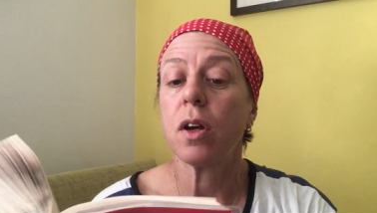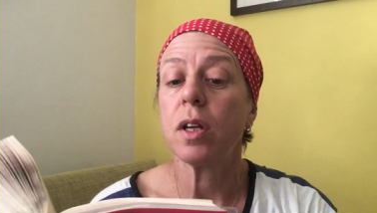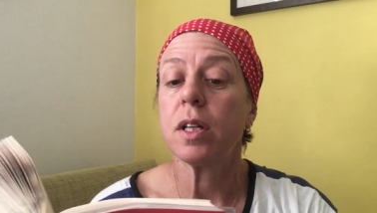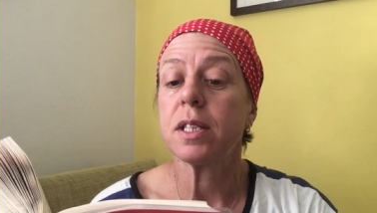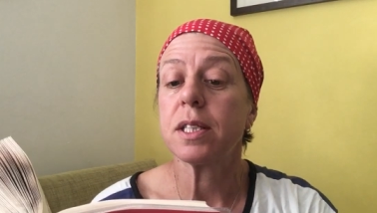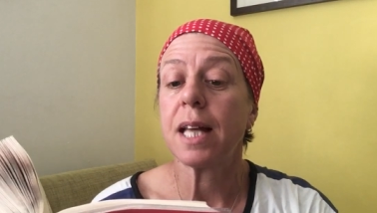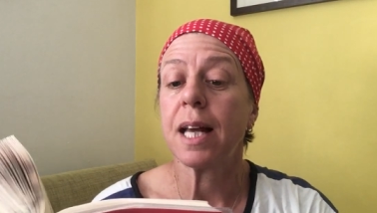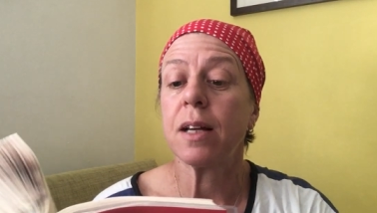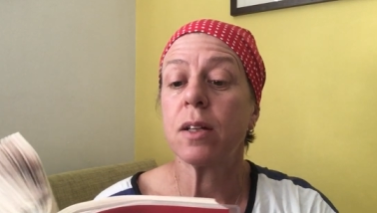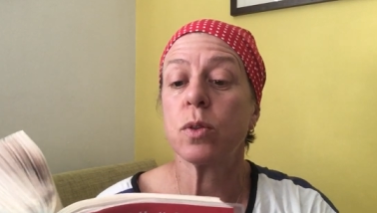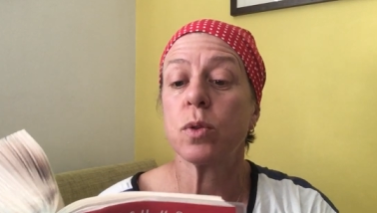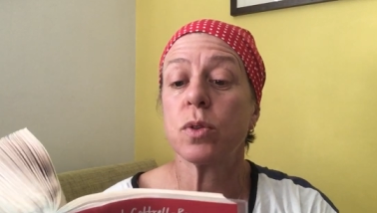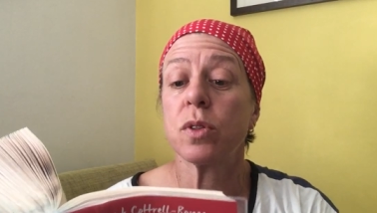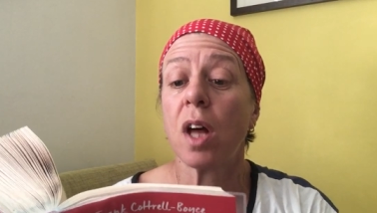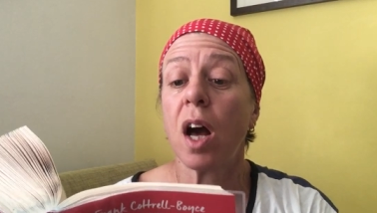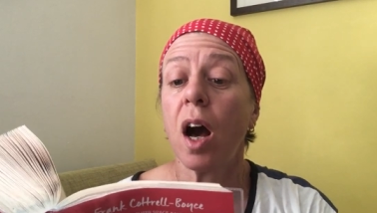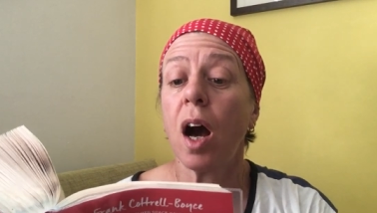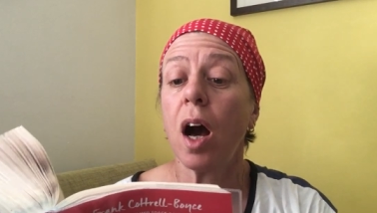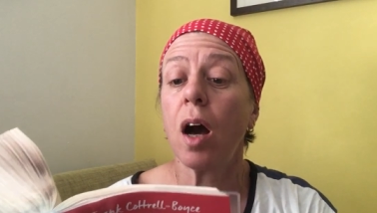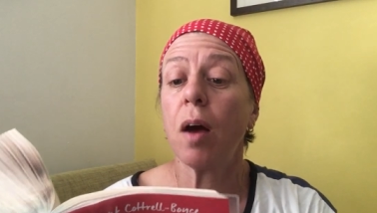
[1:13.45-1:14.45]
only sound was
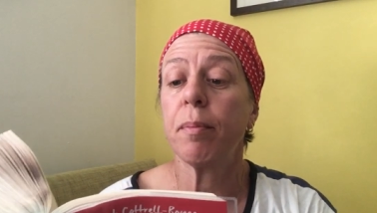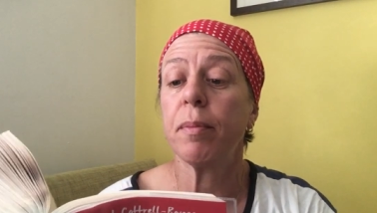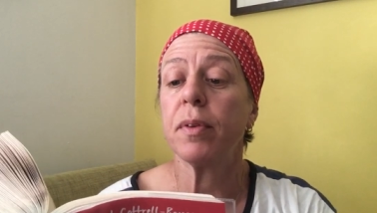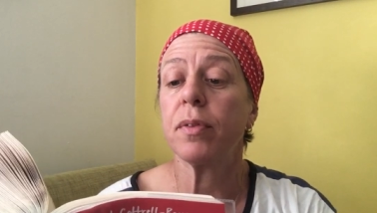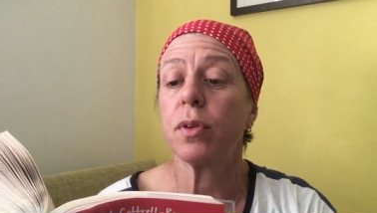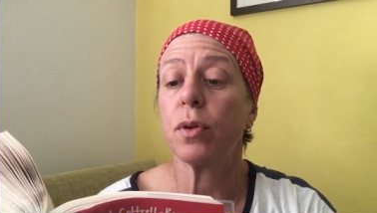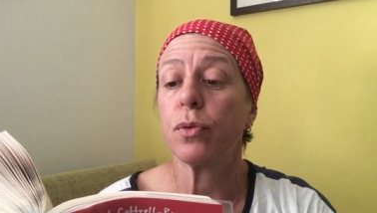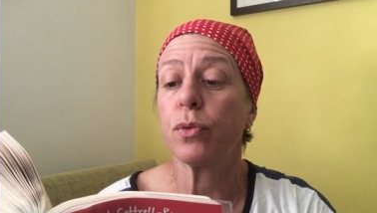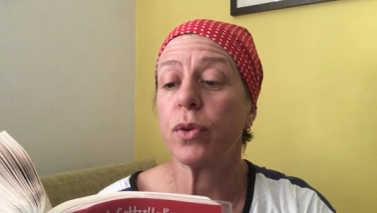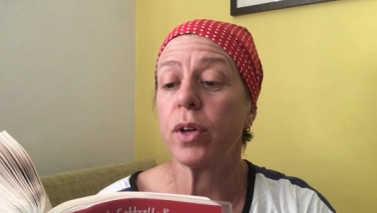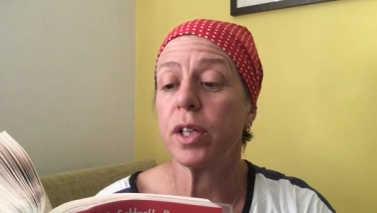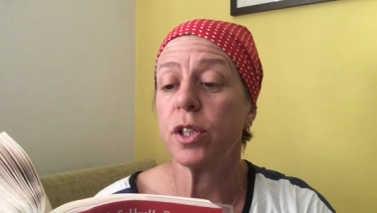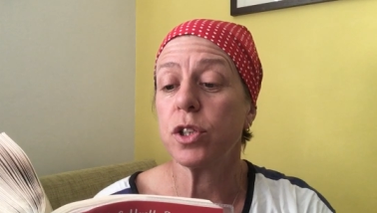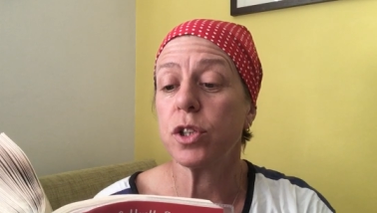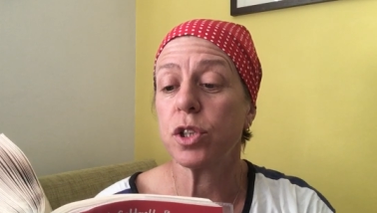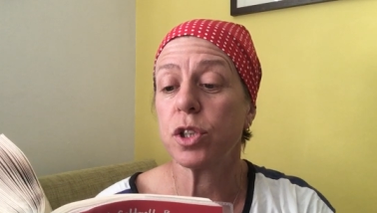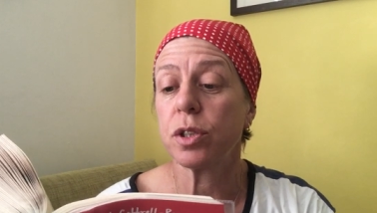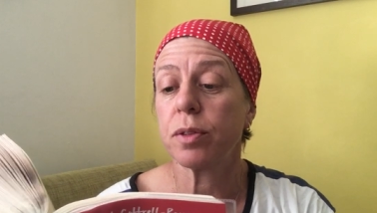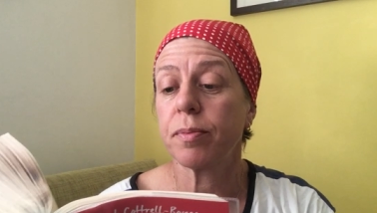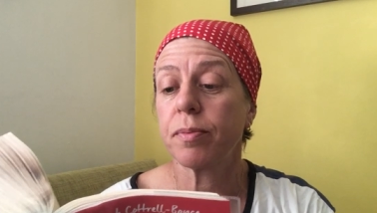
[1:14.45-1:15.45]
the hum of the
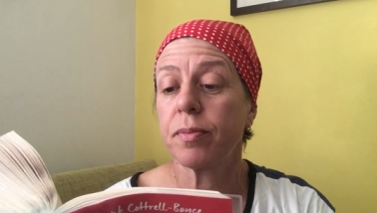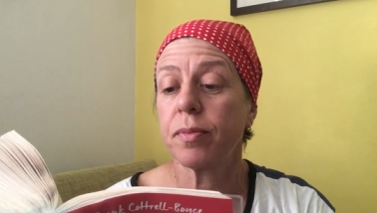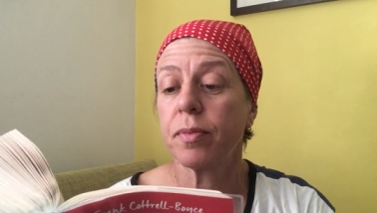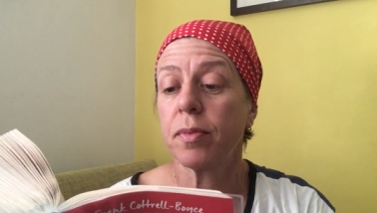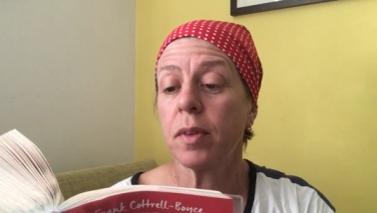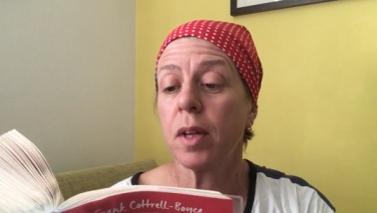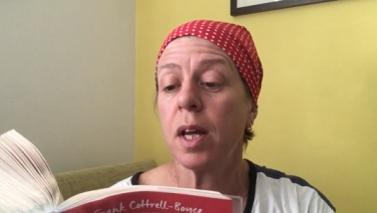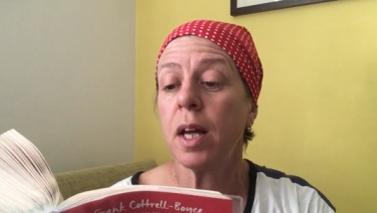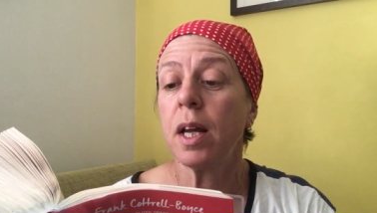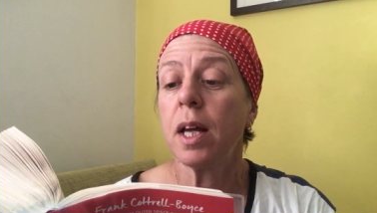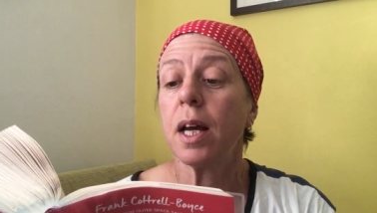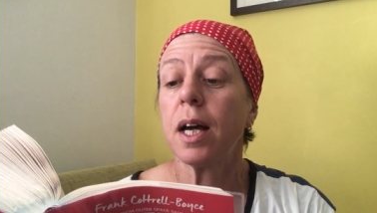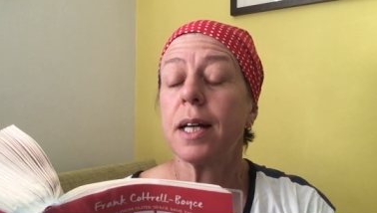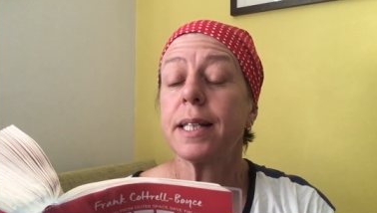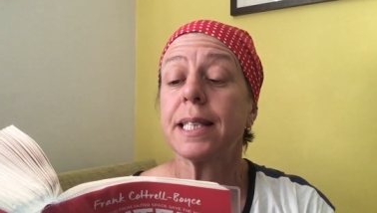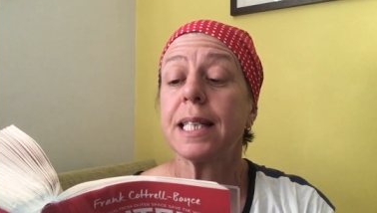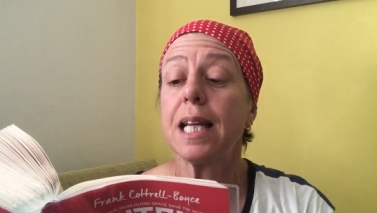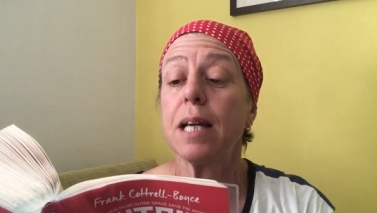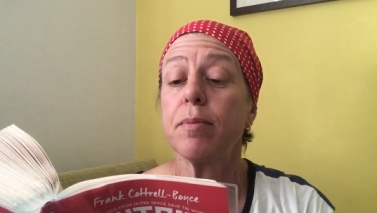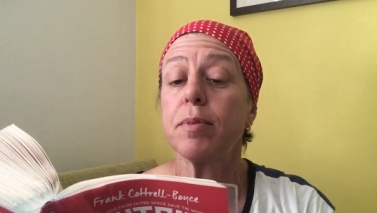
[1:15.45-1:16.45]
fridge.
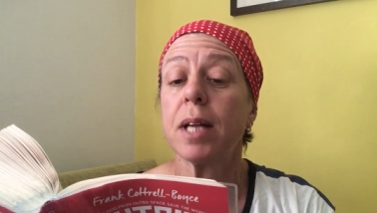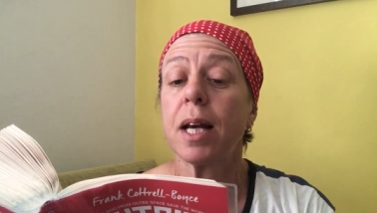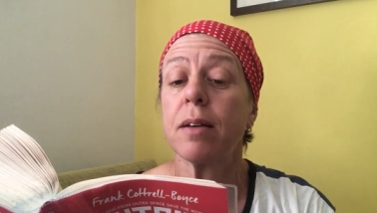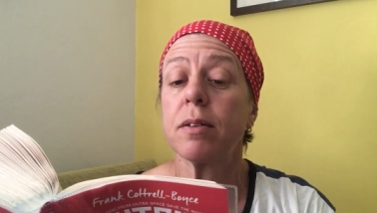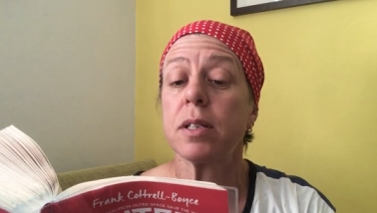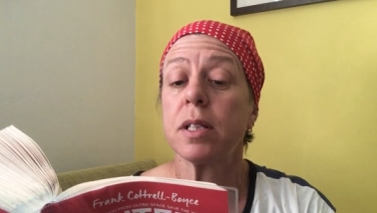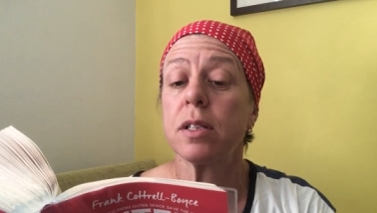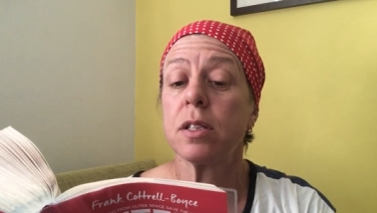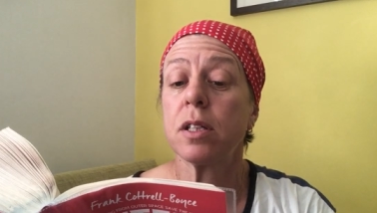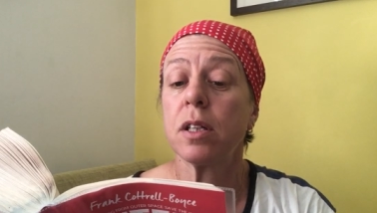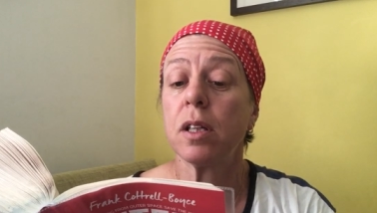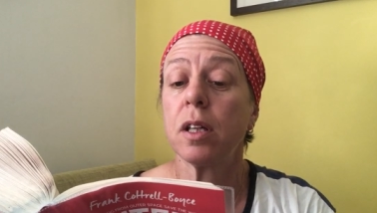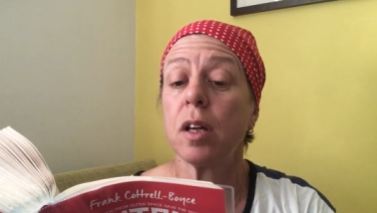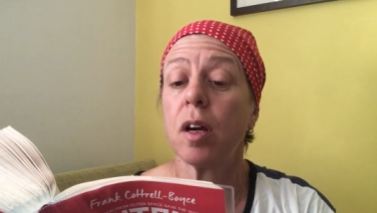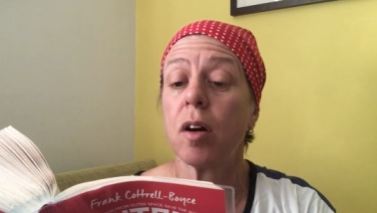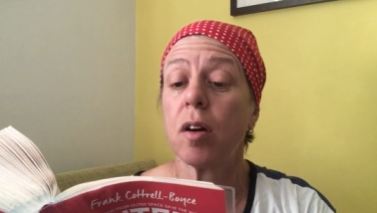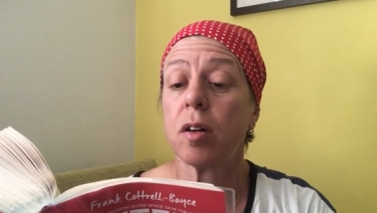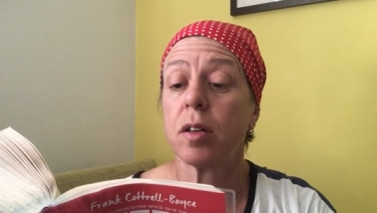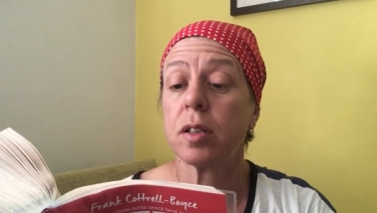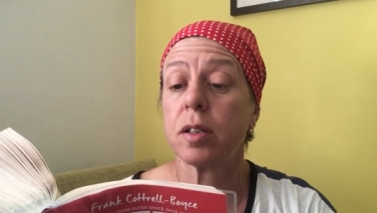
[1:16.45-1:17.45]
I slipped out into the
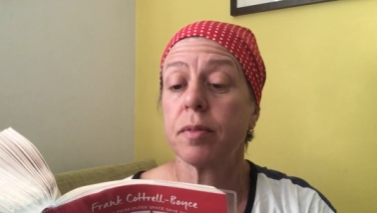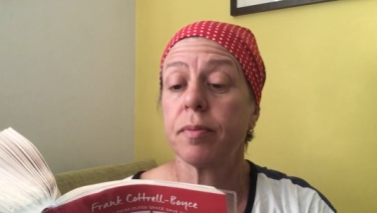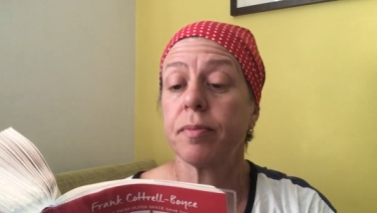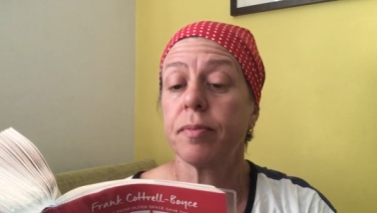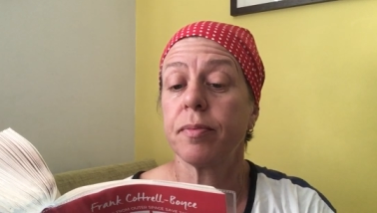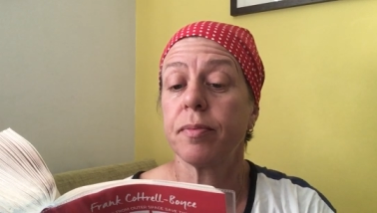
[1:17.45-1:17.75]
yard.